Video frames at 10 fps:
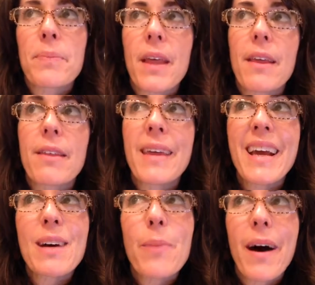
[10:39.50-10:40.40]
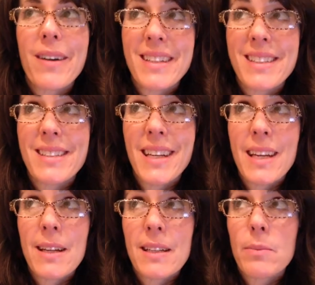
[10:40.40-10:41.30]
The thing about a
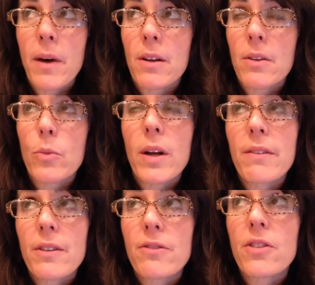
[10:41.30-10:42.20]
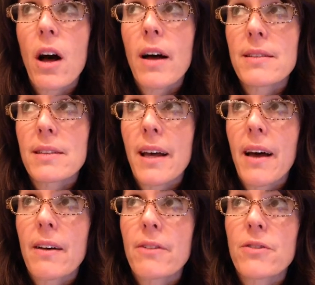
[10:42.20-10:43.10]
stickiness model, one of the flaws
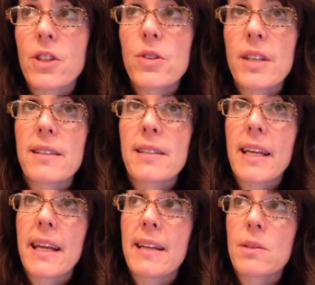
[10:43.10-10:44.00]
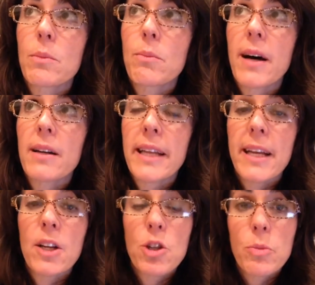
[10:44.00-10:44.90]
of using a stickiness model
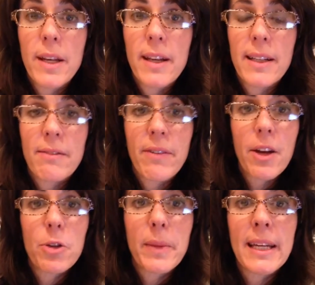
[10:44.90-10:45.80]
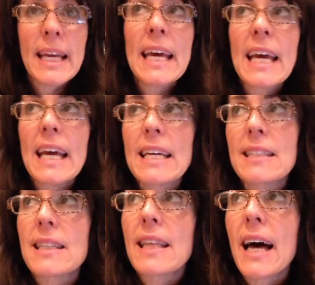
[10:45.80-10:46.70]
in a new media environment
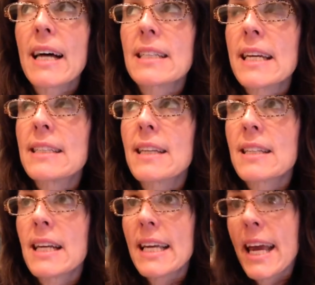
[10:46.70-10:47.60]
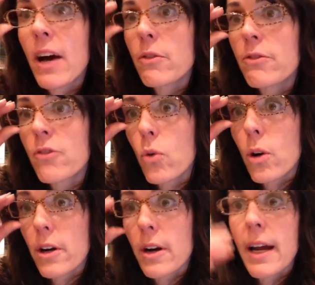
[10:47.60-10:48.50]
is that it doesn't account
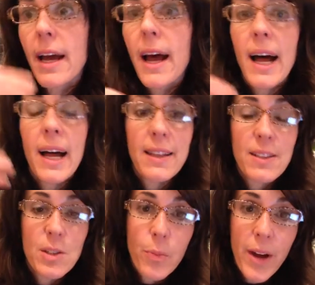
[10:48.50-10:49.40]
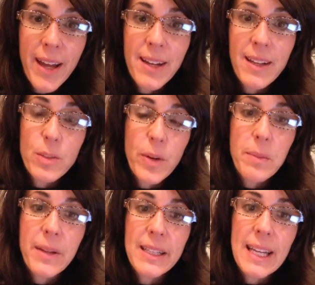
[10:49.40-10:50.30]
for the
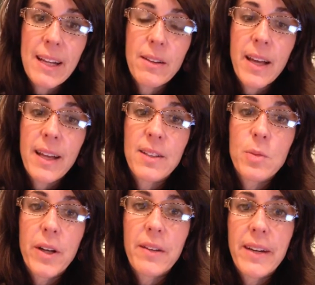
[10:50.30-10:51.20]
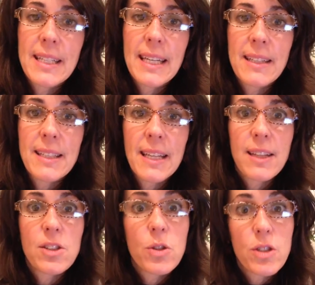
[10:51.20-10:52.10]
spreadability and the spread of ideas. And
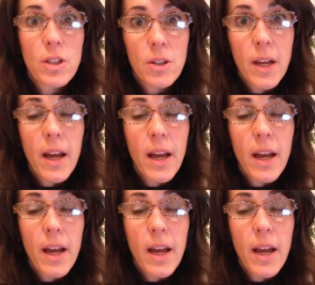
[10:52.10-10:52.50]
the Susan